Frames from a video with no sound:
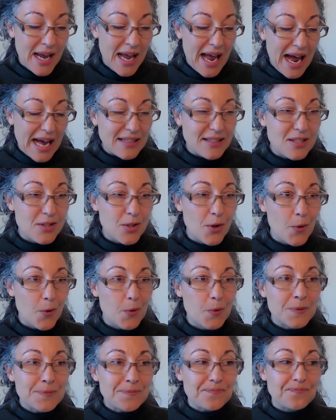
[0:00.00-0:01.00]
And so
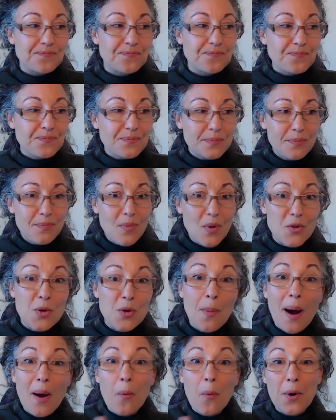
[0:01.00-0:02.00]
you
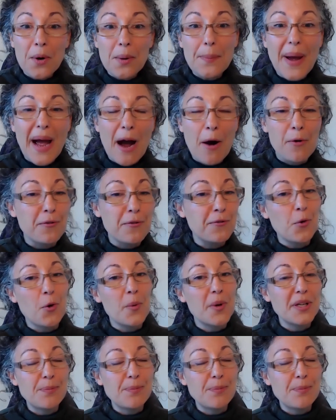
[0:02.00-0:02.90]
might want to power forward,